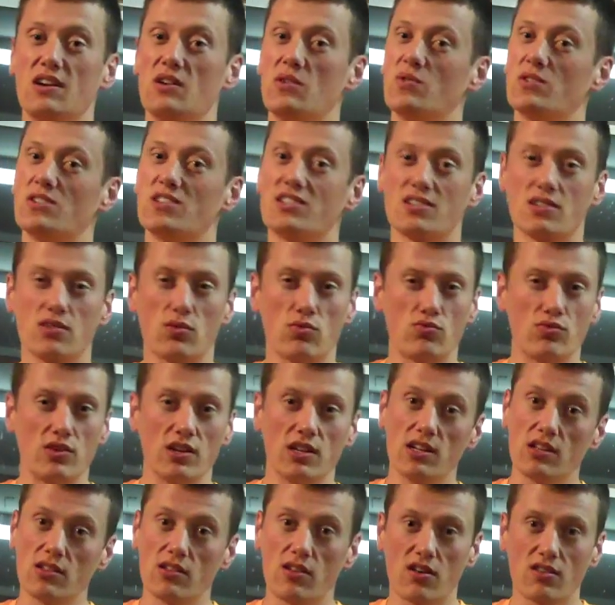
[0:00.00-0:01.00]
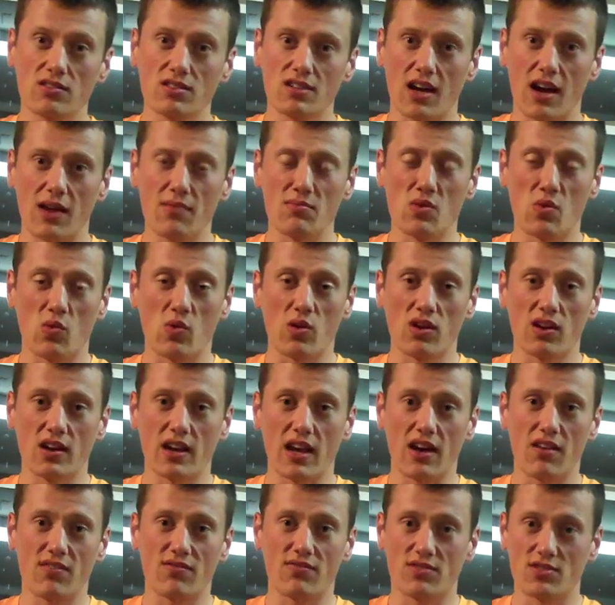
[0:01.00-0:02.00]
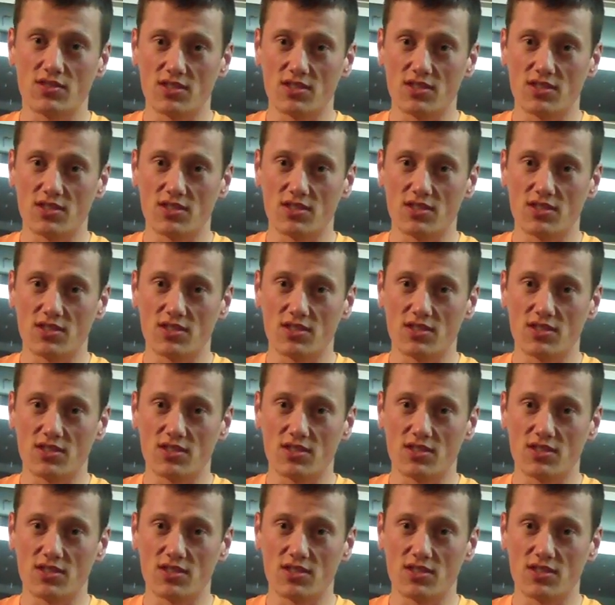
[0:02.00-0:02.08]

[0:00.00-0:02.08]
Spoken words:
which is a really long time to work out